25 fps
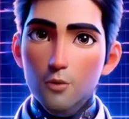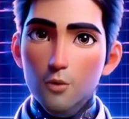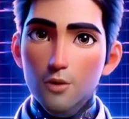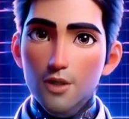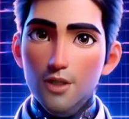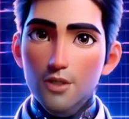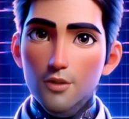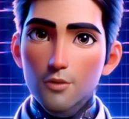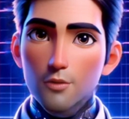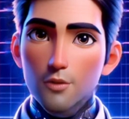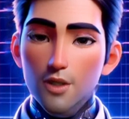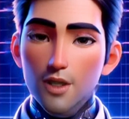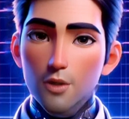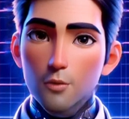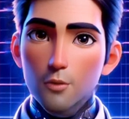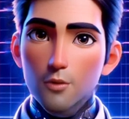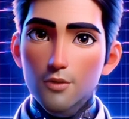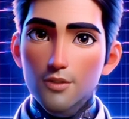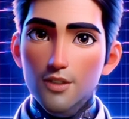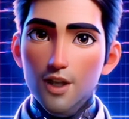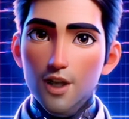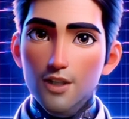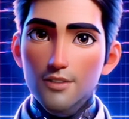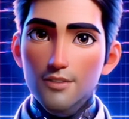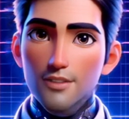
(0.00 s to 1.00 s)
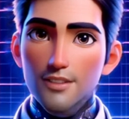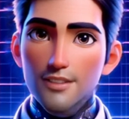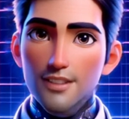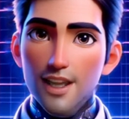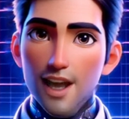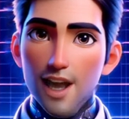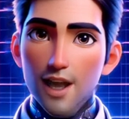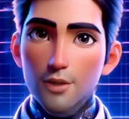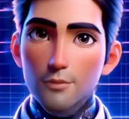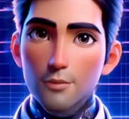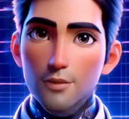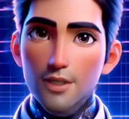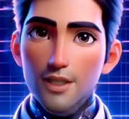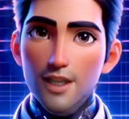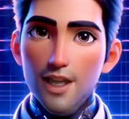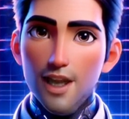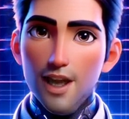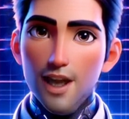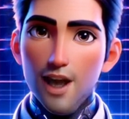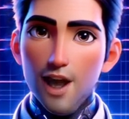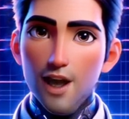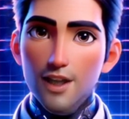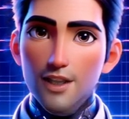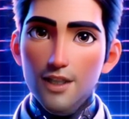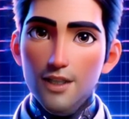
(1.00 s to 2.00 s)
Maybe I'm working in PowerPoint
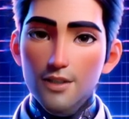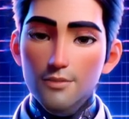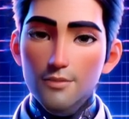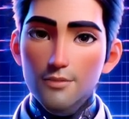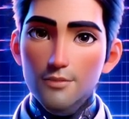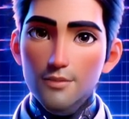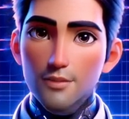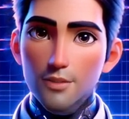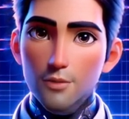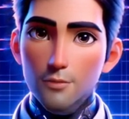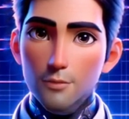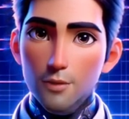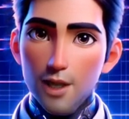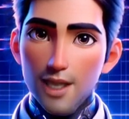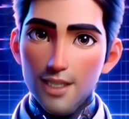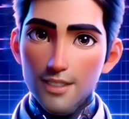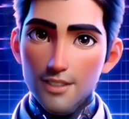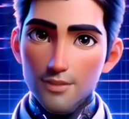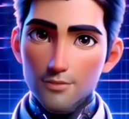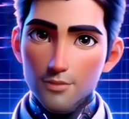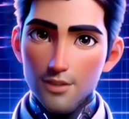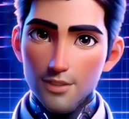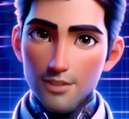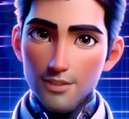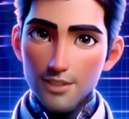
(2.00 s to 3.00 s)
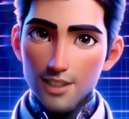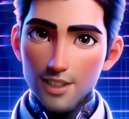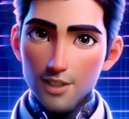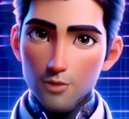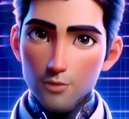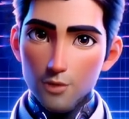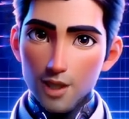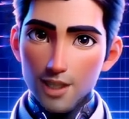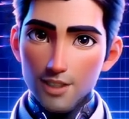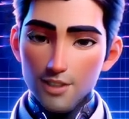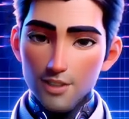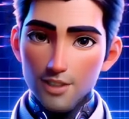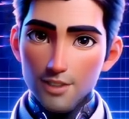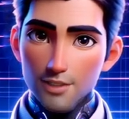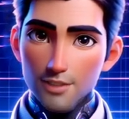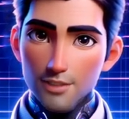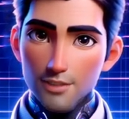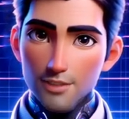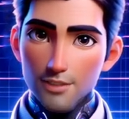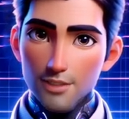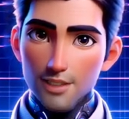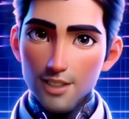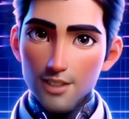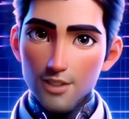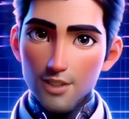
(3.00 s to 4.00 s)
and I wonder, how do I make bullet
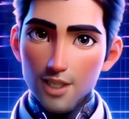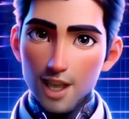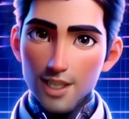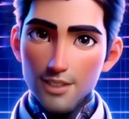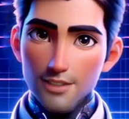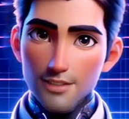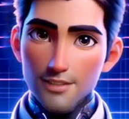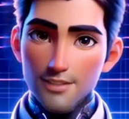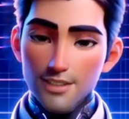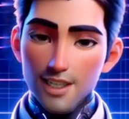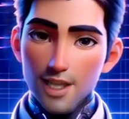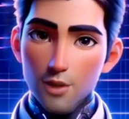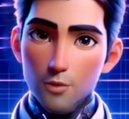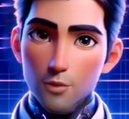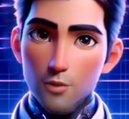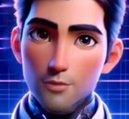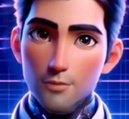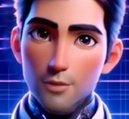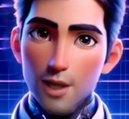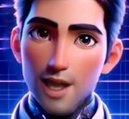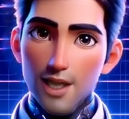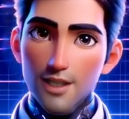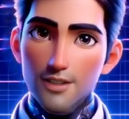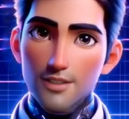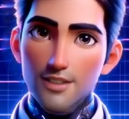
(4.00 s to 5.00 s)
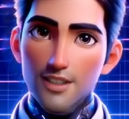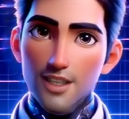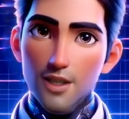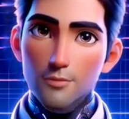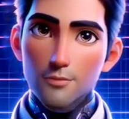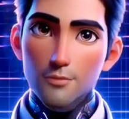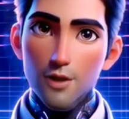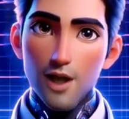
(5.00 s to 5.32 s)
points better? How can